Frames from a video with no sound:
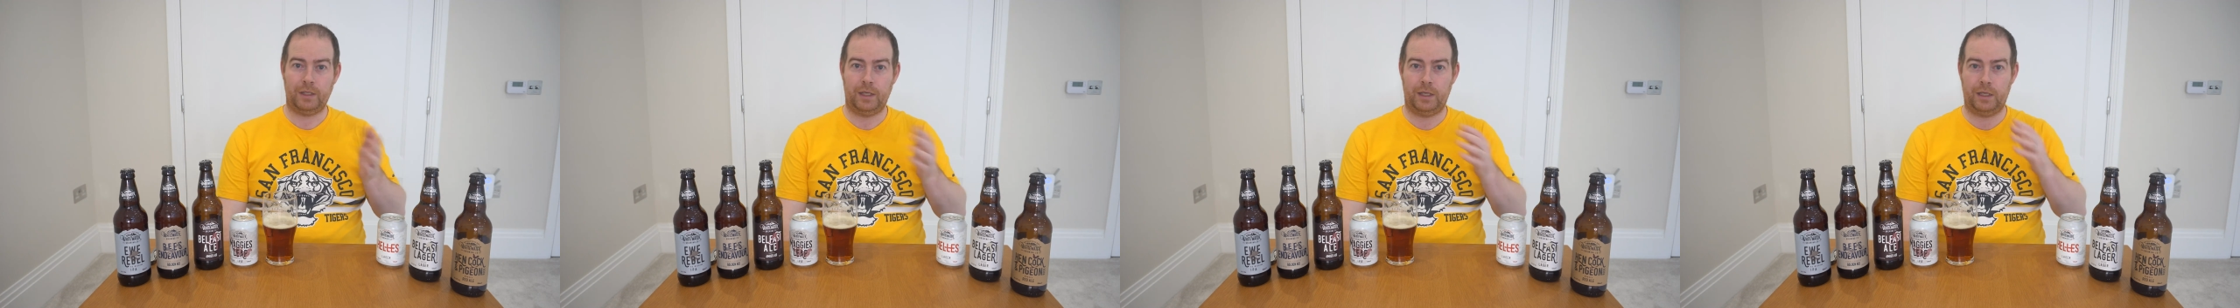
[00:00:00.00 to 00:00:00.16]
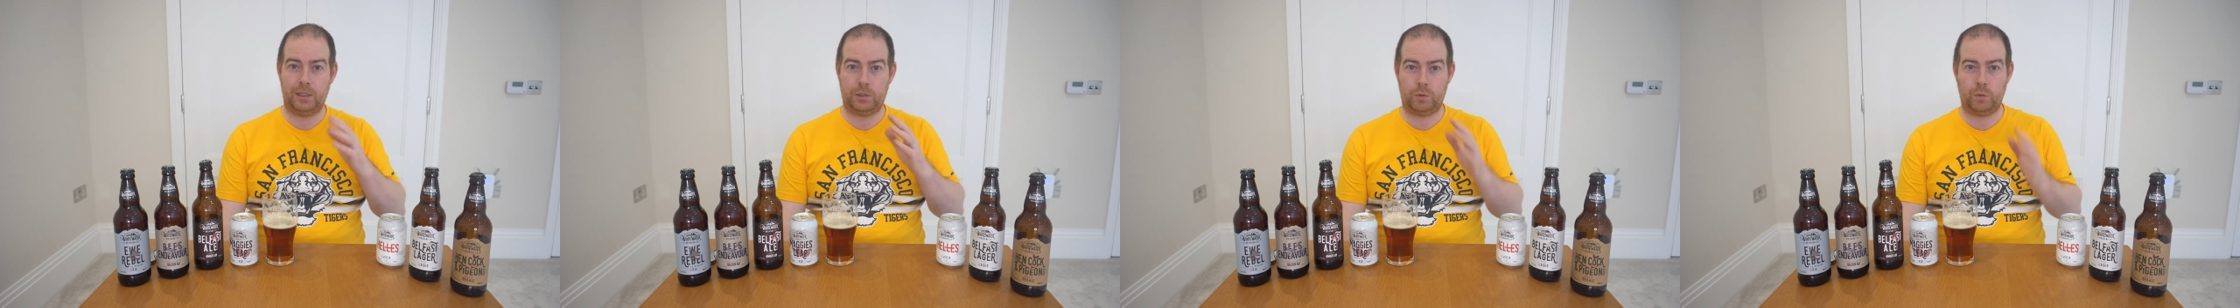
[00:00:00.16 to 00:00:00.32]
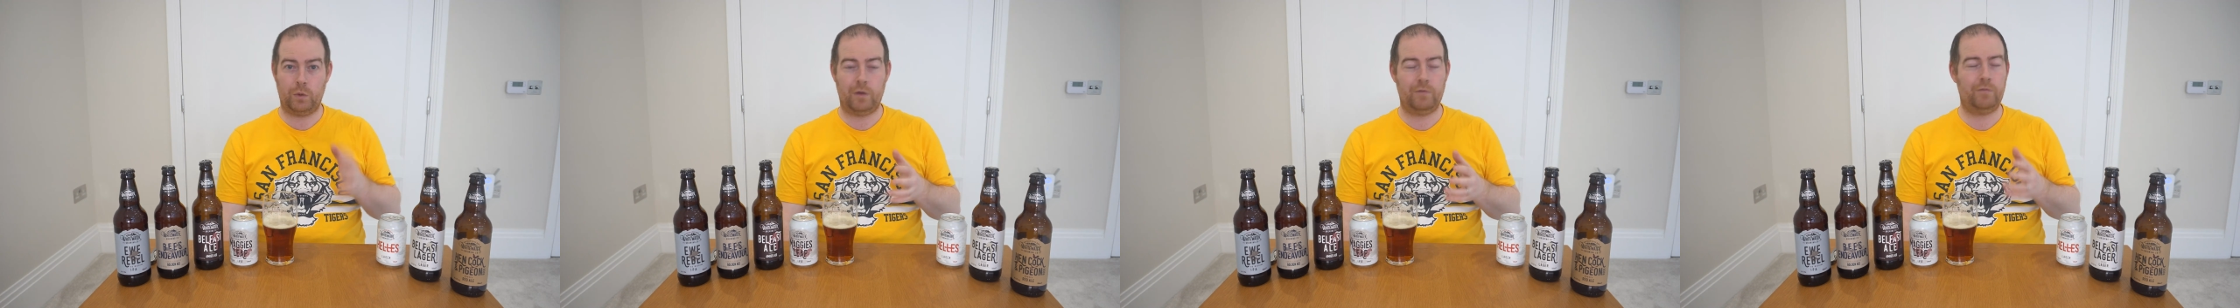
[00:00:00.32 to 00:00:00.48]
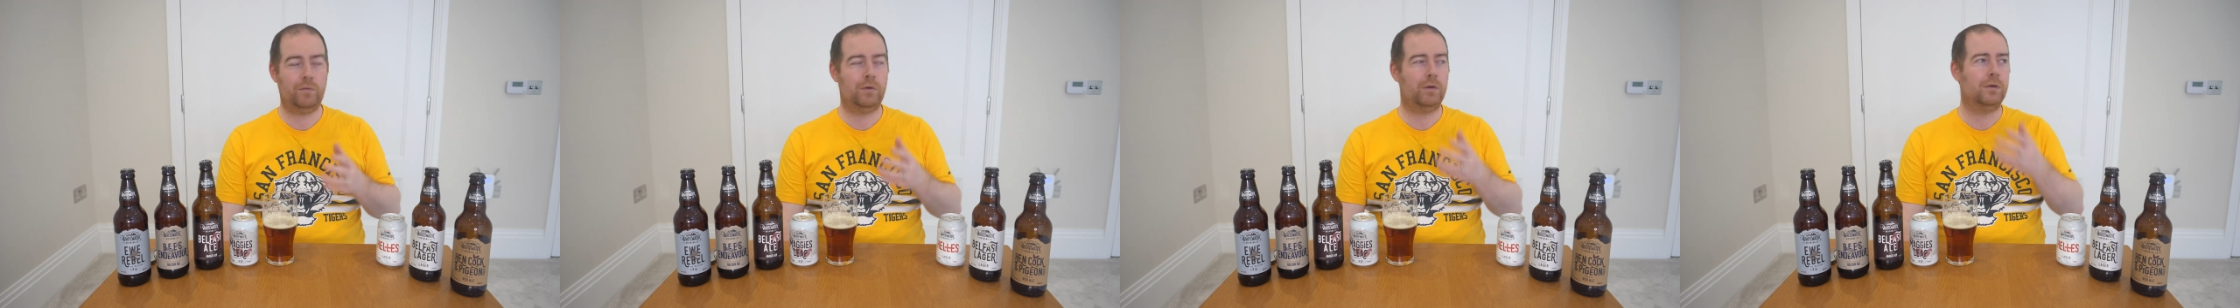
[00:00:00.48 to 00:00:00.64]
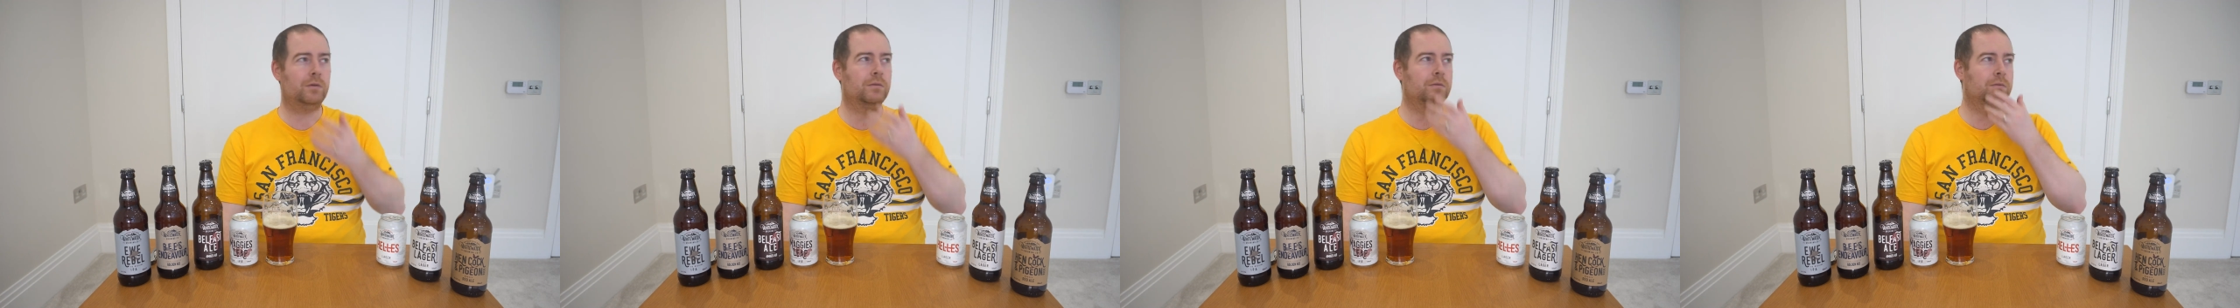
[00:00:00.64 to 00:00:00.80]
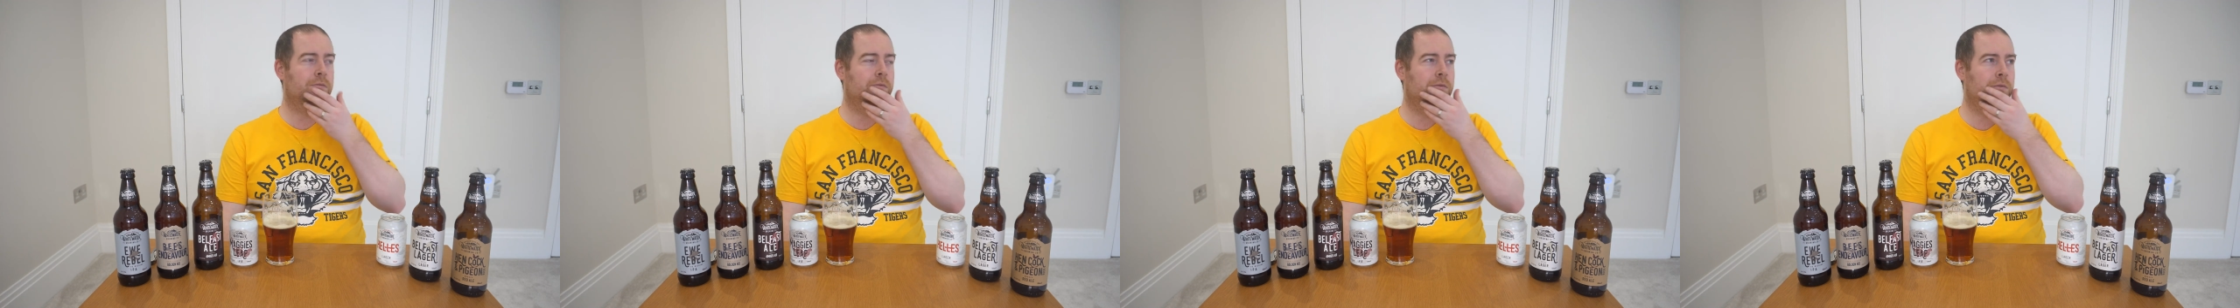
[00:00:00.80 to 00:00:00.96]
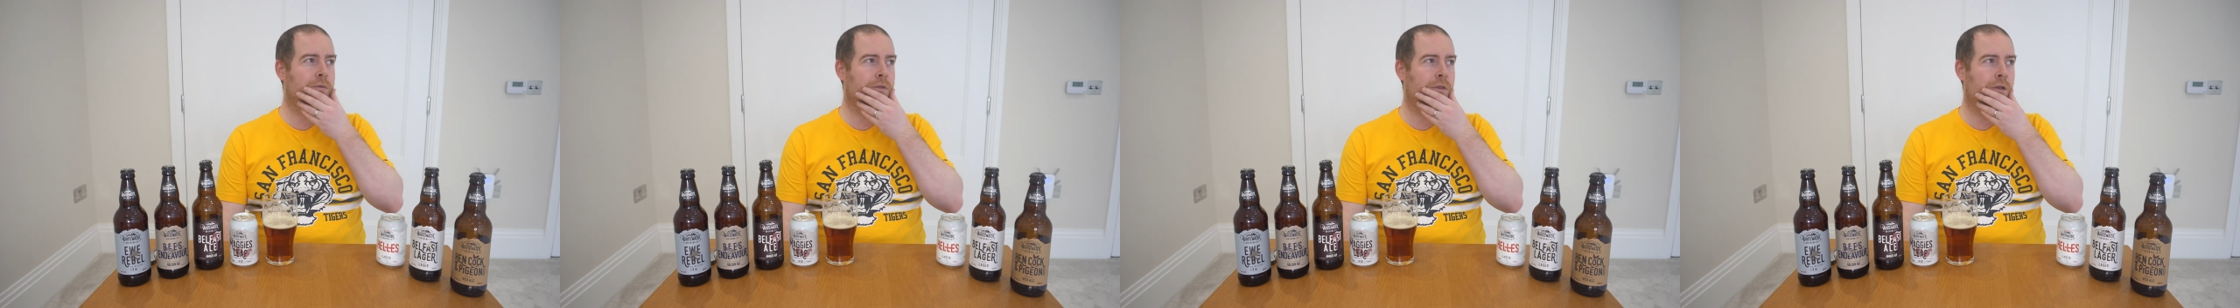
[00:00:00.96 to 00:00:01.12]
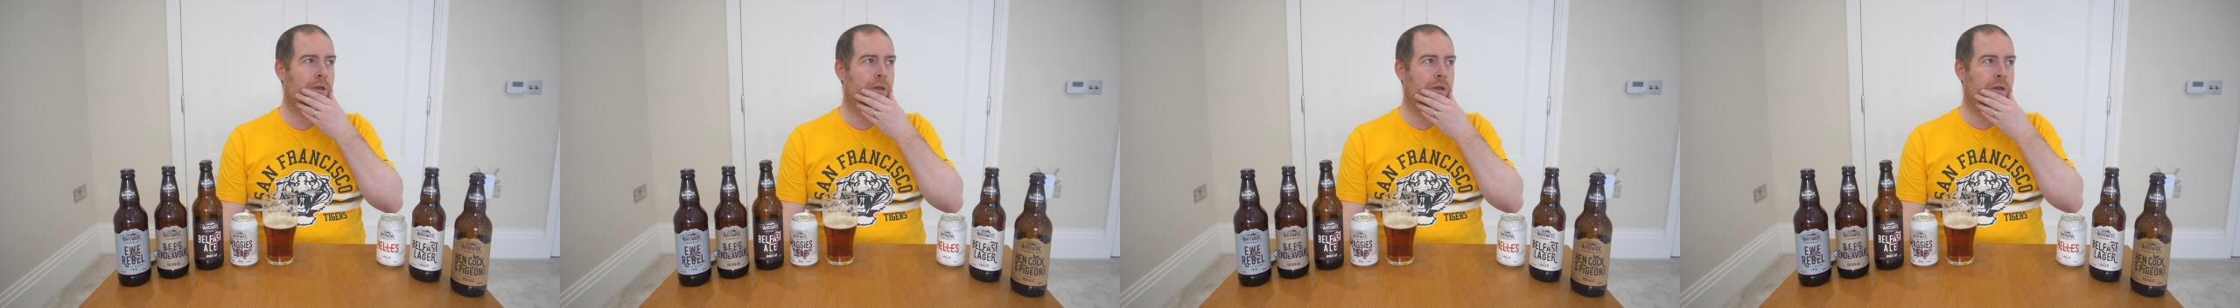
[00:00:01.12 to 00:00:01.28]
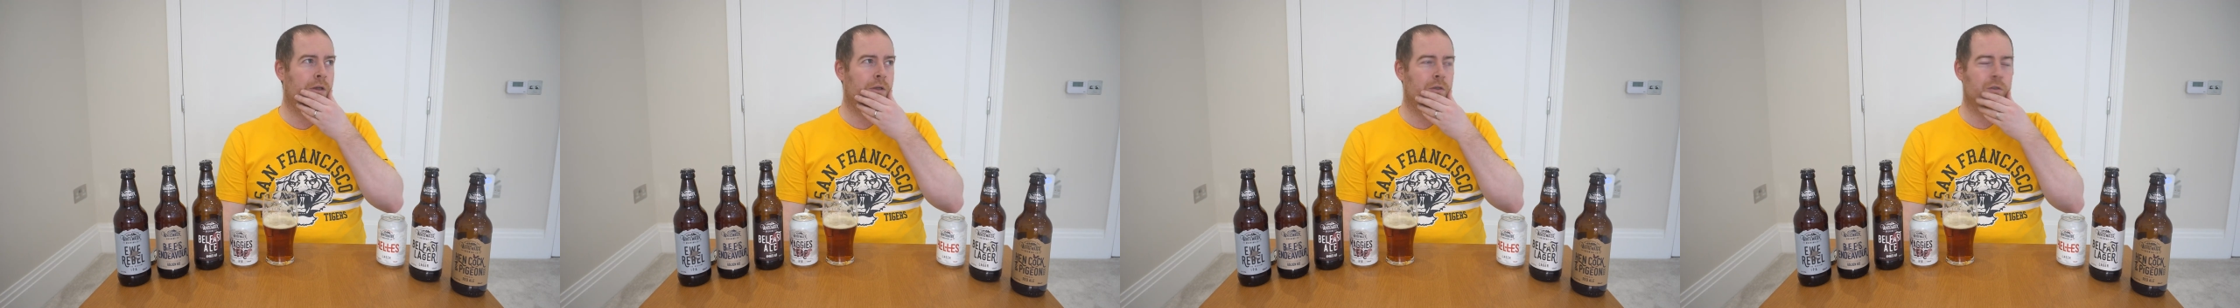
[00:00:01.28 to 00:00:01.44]
It's worthwhile
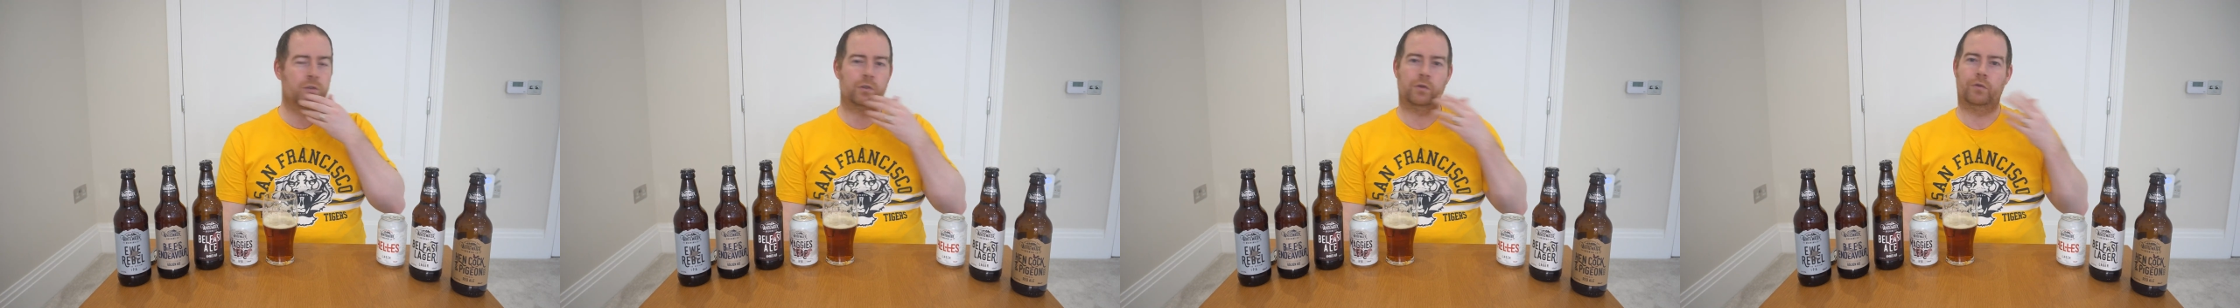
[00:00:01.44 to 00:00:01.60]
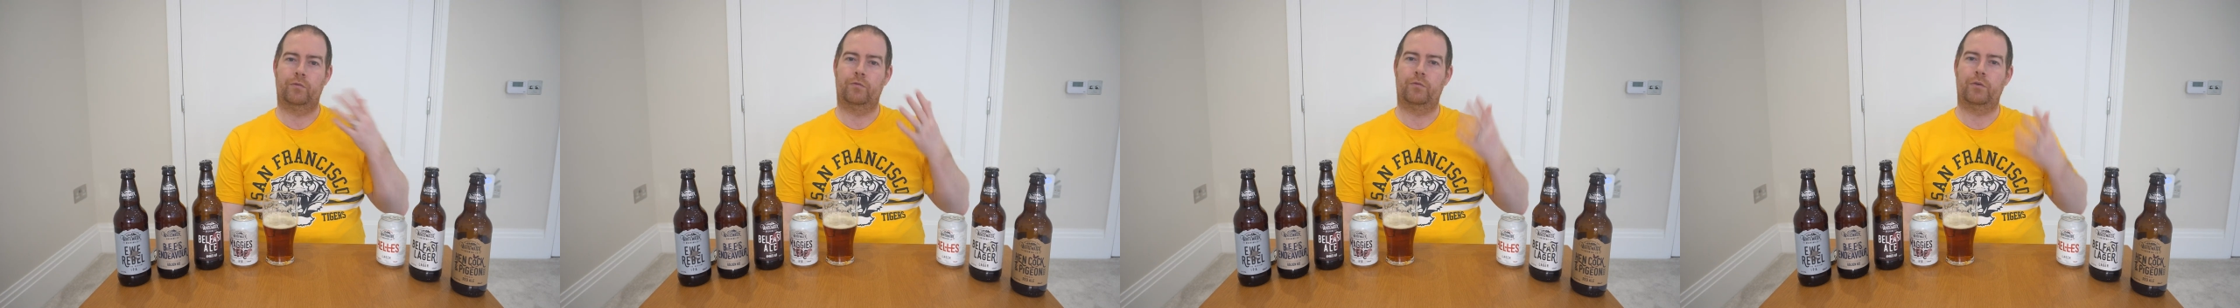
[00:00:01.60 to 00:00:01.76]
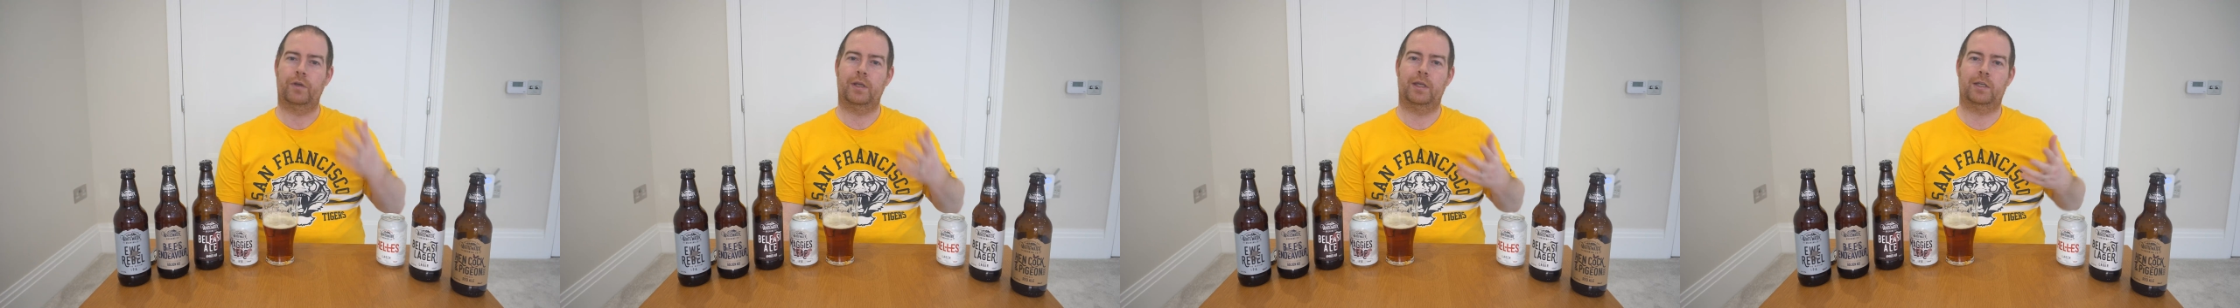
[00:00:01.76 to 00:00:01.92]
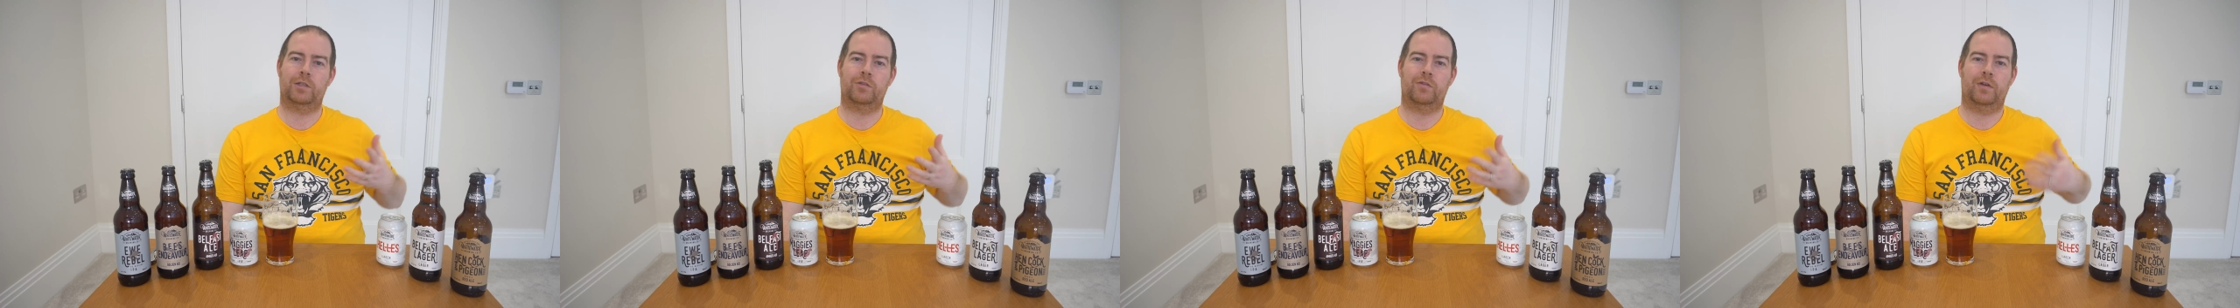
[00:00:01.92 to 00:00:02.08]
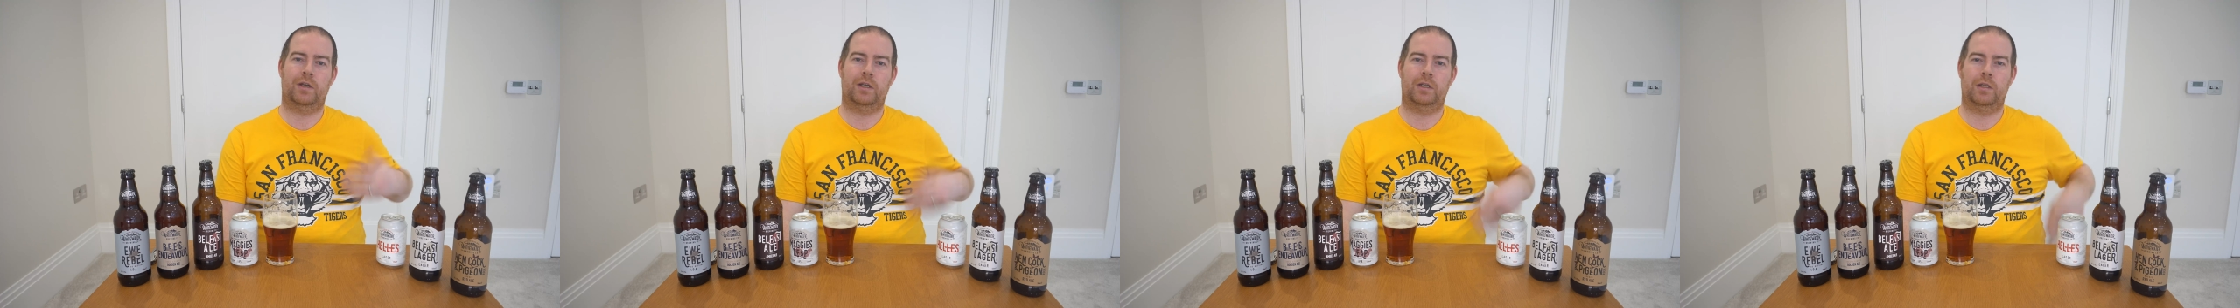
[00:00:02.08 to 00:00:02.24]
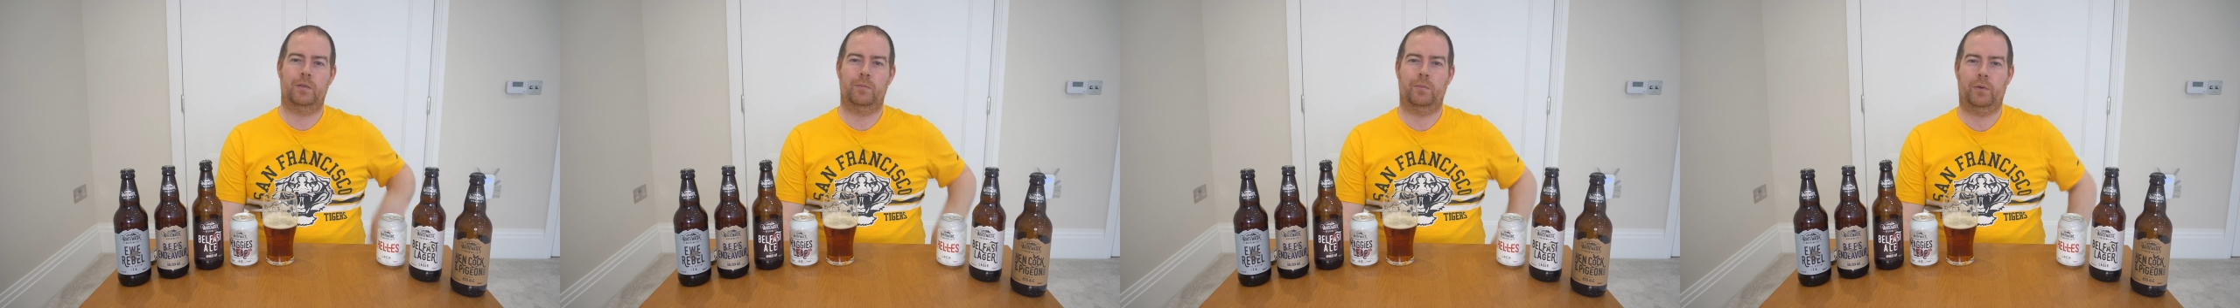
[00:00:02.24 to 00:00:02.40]
sort of reiterating